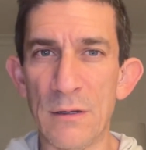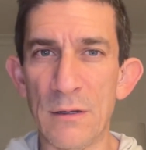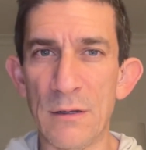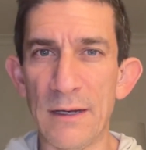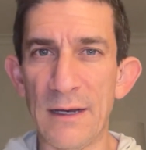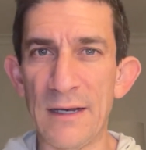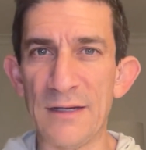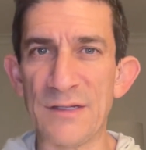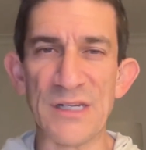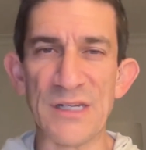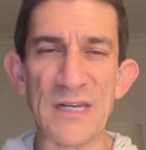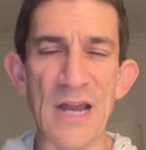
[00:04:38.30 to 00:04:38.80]

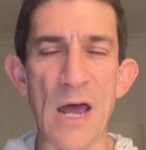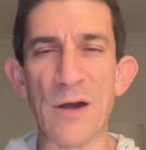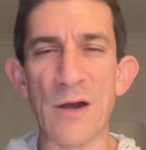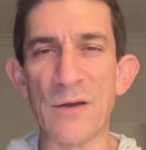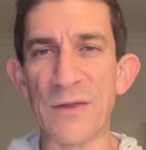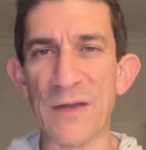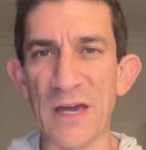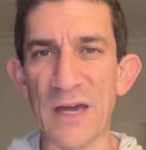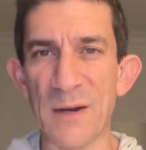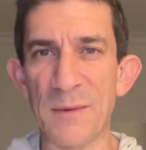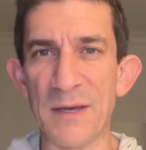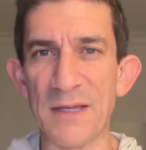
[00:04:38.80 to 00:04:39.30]
it's not, are
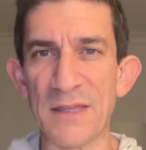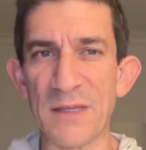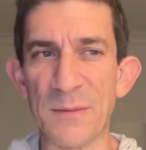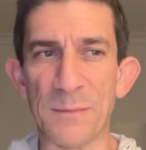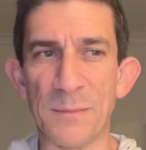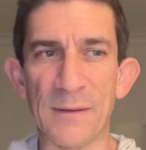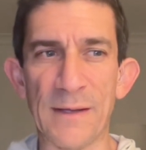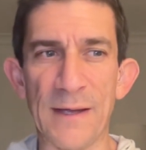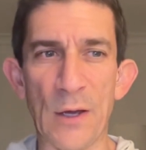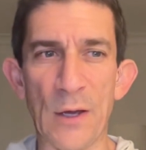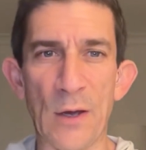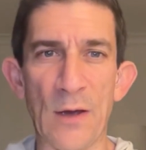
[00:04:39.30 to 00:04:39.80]
they going to make the
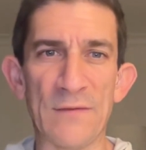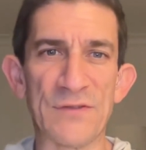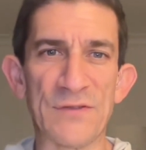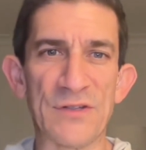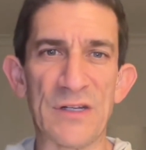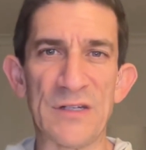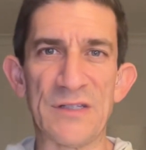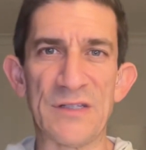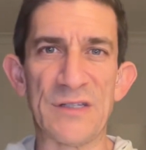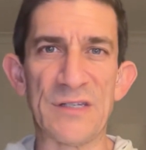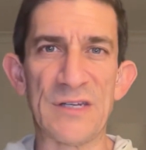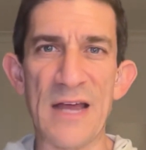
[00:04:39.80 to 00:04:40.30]
playoffs?
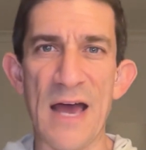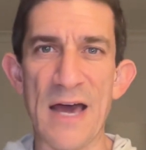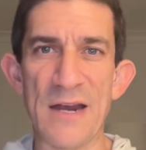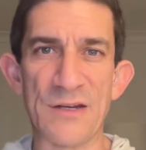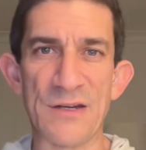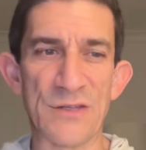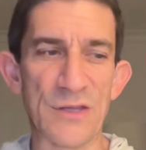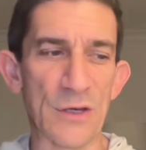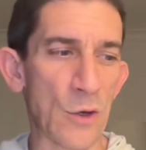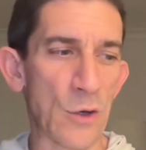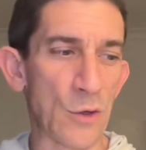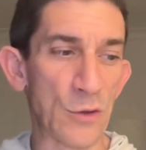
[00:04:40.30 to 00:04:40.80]
It's not, is
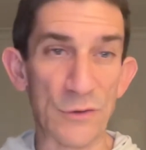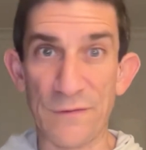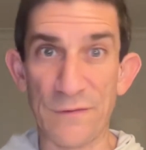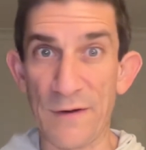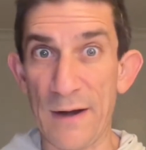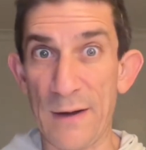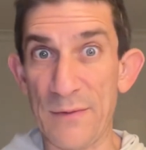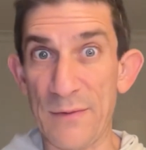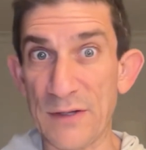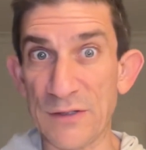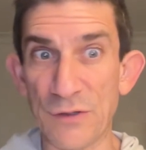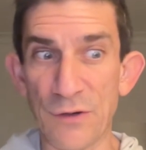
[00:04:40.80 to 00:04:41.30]
the coach
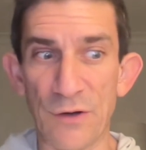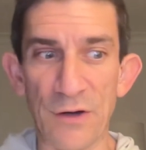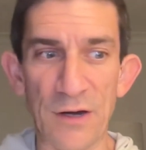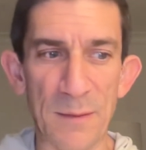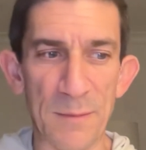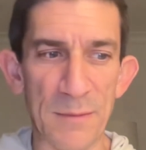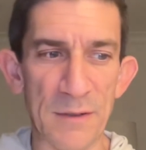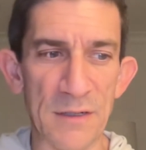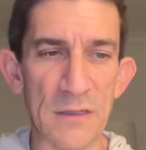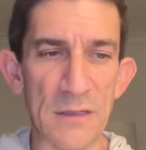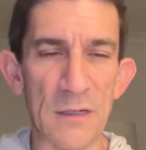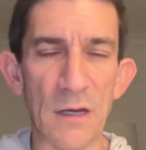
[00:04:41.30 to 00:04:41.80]
fired? That's already
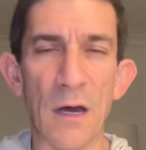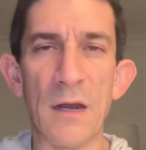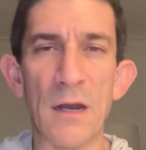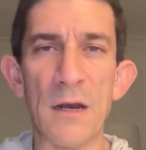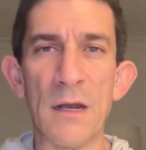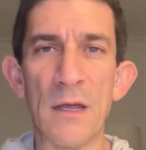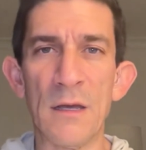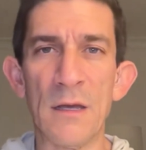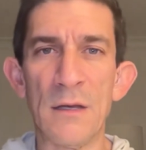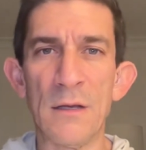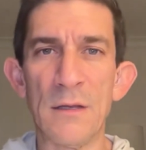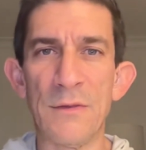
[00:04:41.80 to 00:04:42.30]
been done.
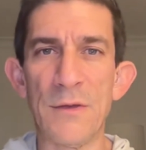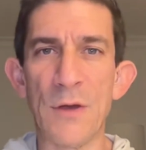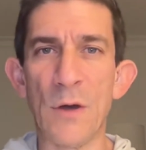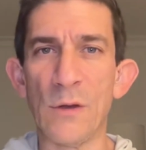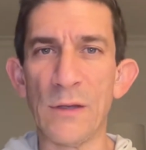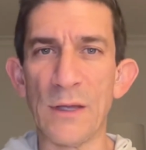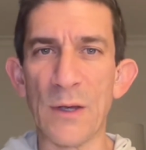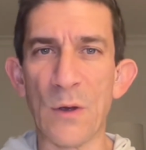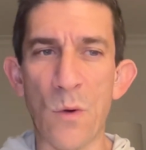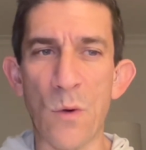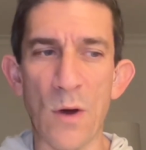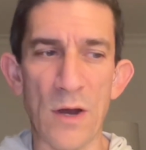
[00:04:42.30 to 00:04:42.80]
The
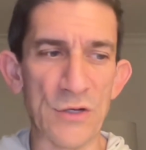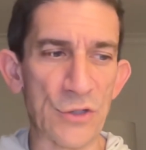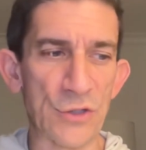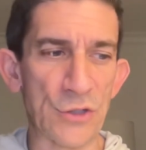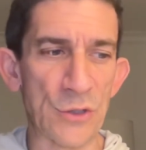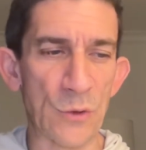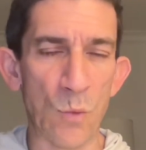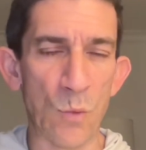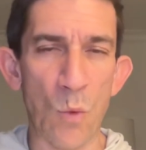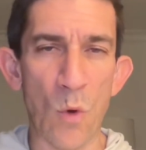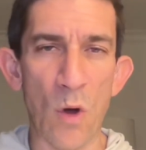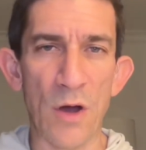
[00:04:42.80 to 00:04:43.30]
only
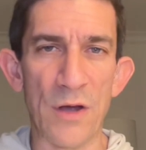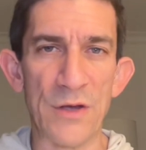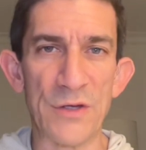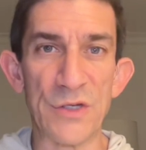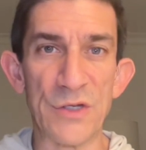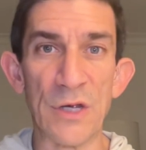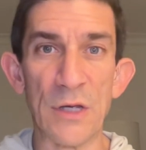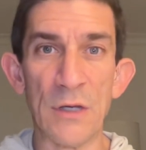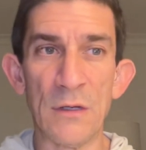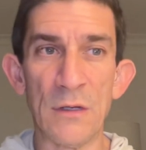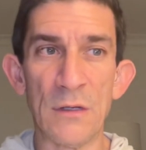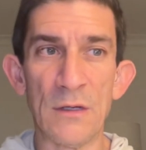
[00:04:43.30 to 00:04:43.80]
question was,
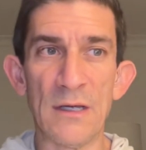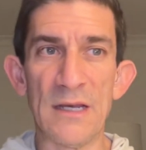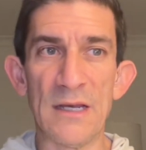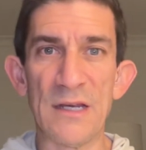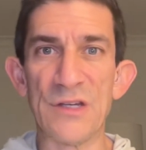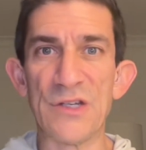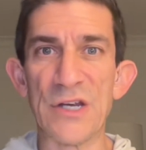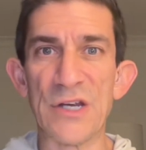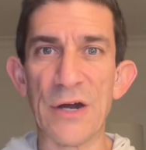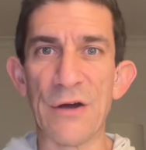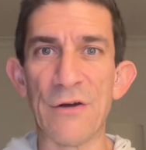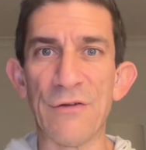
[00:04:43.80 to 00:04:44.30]

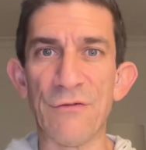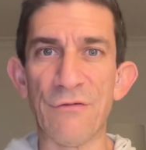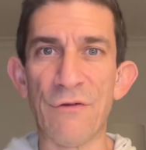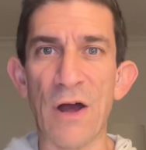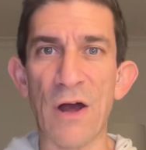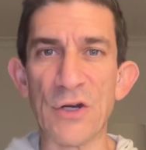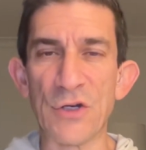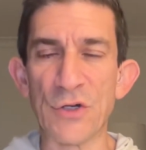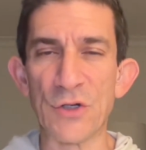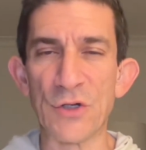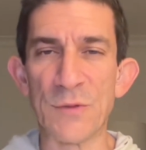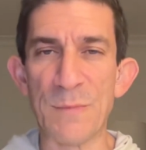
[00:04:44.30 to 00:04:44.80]
is Aaron
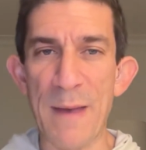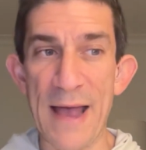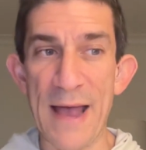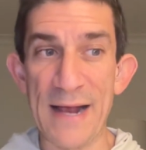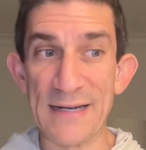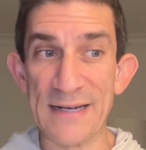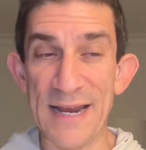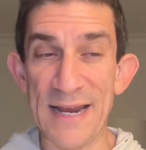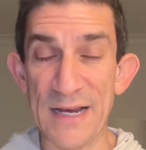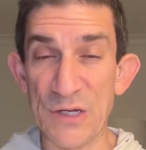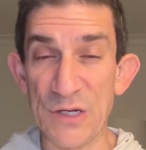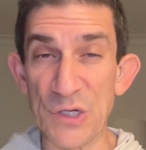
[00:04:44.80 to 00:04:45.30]
Rodgers back
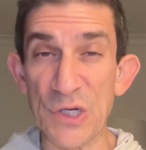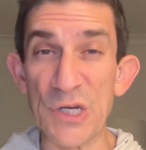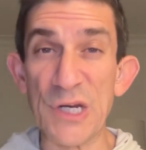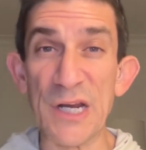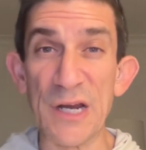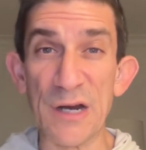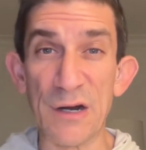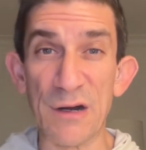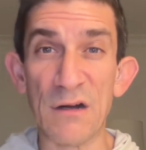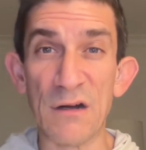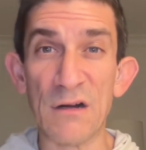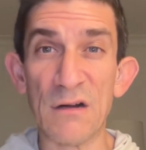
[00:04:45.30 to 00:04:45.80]
next
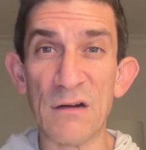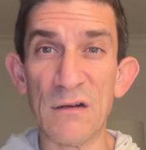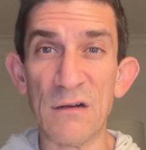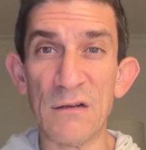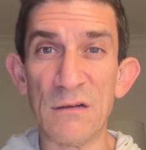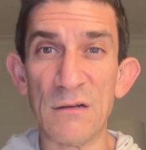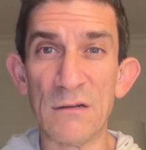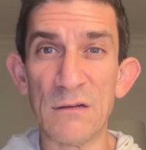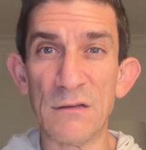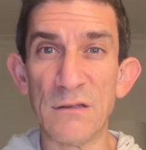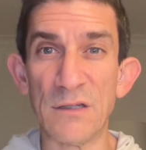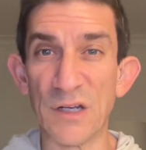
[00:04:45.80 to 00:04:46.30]
year?
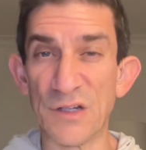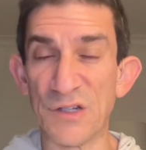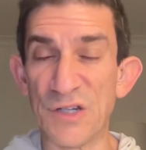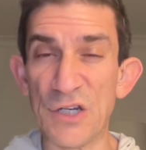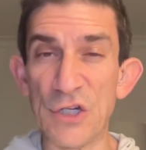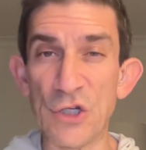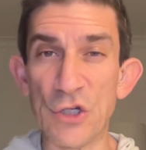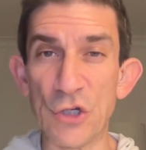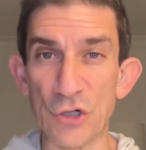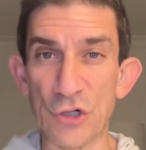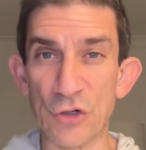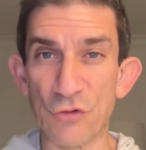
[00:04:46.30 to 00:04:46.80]
Does he
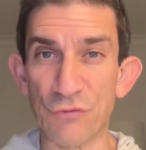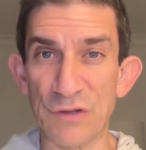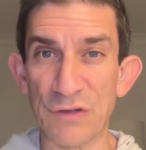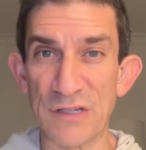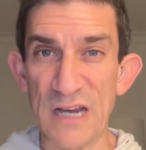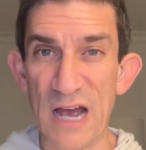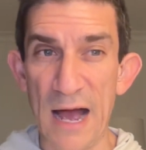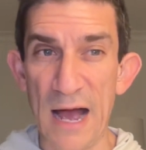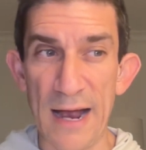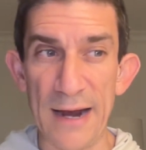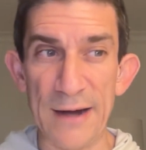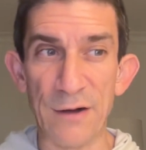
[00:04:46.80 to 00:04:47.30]
just
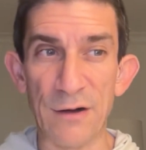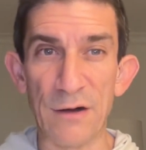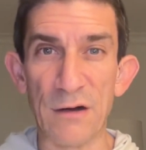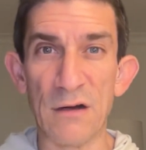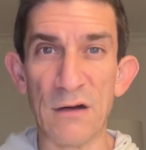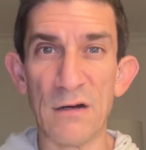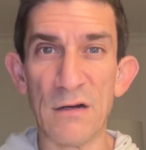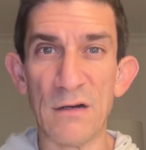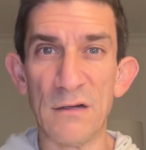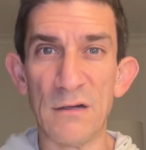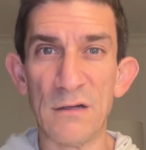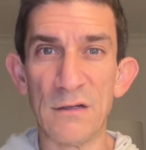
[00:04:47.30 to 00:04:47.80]
retire?
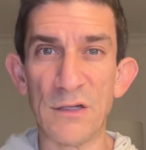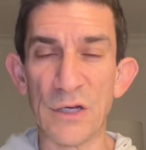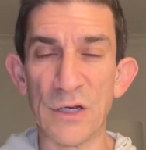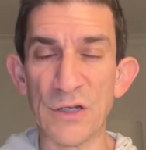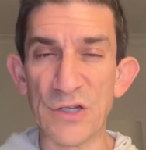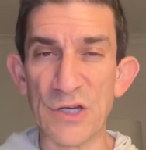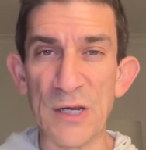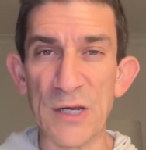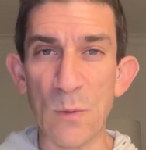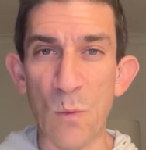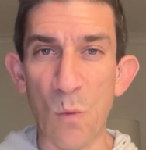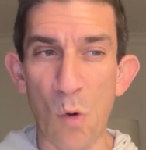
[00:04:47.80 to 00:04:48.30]
Does
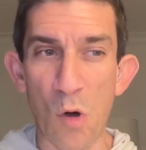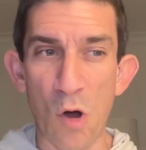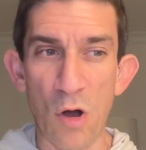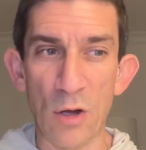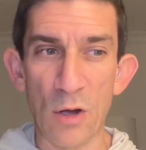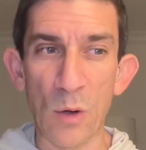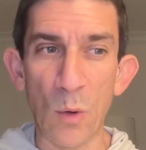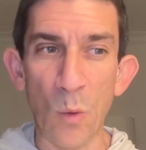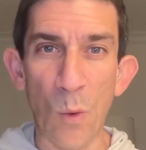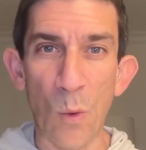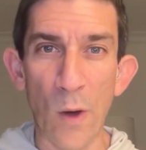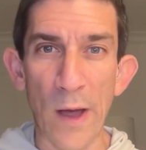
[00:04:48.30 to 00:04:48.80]
he
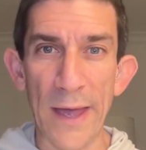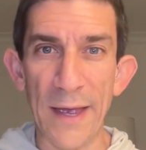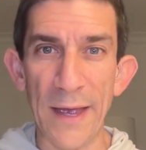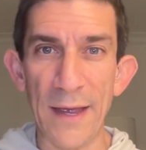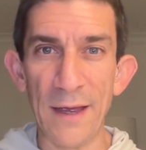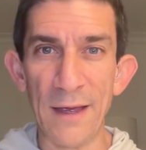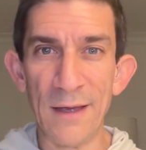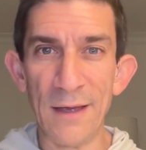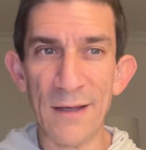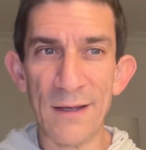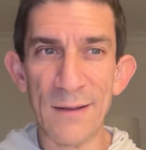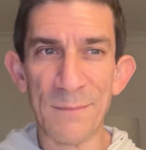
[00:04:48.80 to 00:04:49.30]
walk
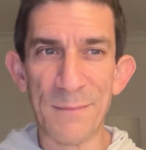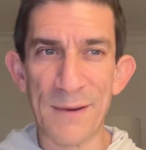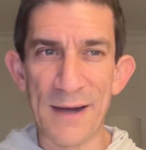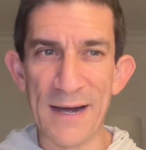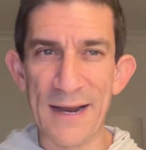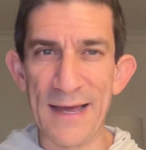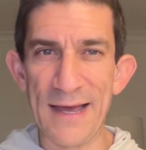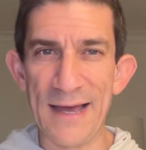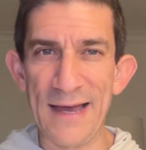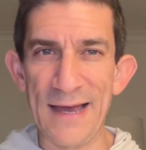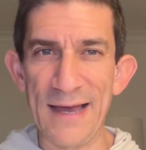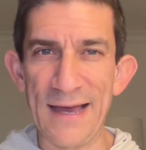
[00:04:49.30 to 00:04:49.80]
away? But
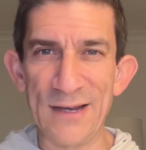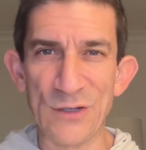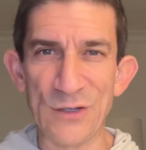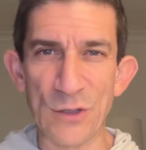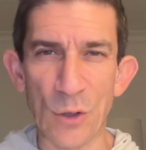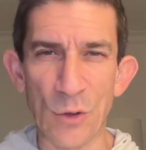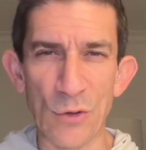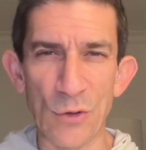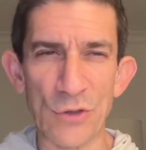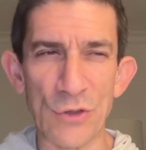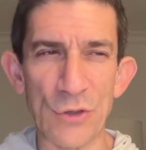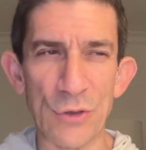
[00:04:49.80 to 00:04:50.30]
I
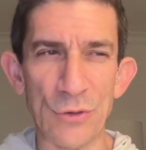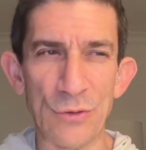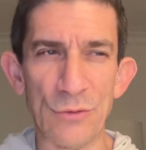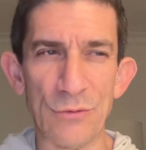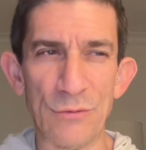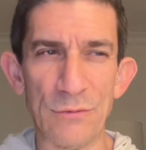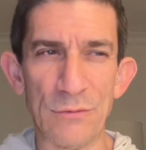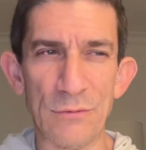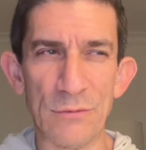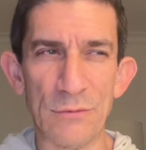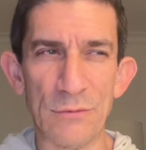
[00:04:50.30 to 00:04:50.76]
told you,